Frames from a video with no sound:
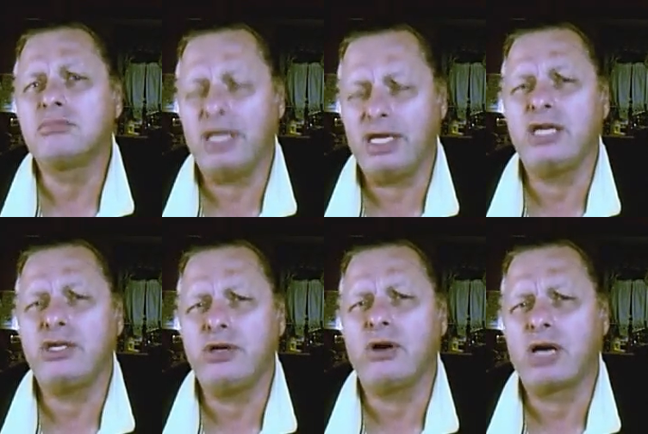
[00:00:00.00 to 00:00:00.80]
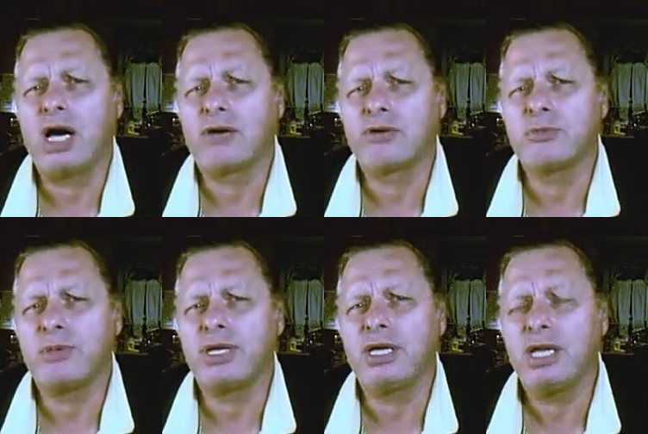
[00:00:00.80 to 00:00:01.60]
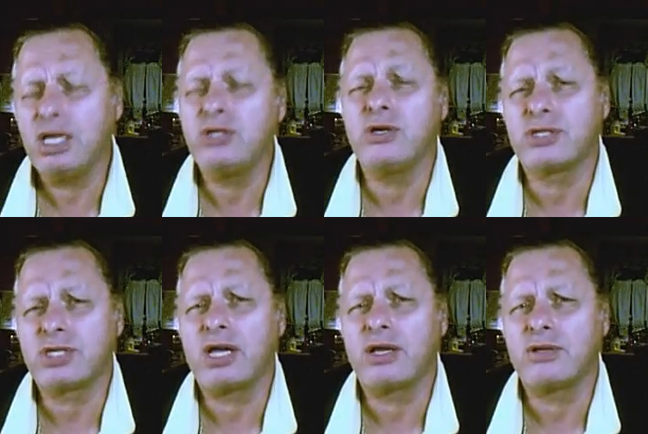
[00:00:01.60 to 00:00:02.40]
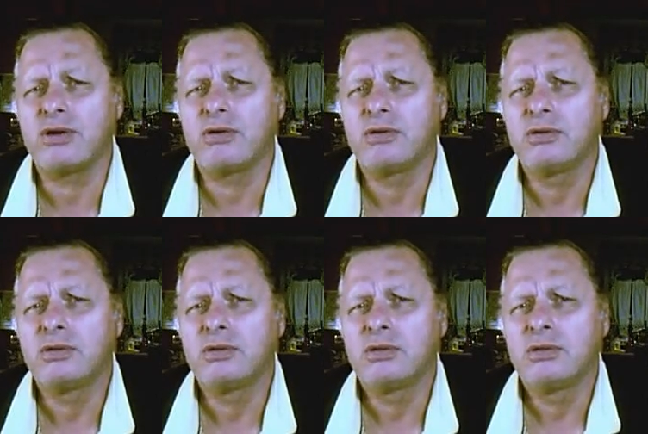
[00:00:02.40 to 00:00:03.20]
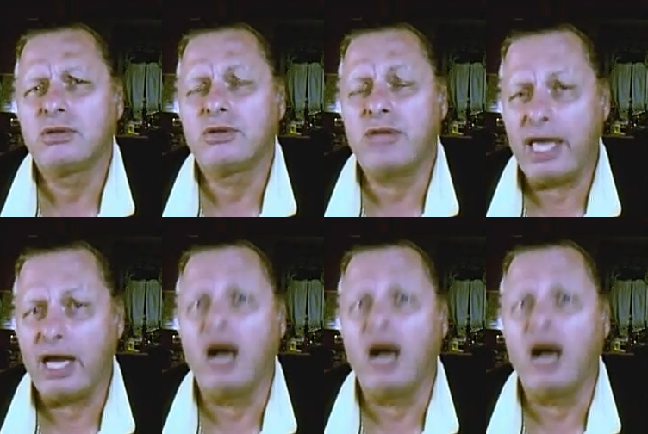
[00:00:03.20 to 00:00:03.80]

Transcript: It is your congressman, it is your senator. They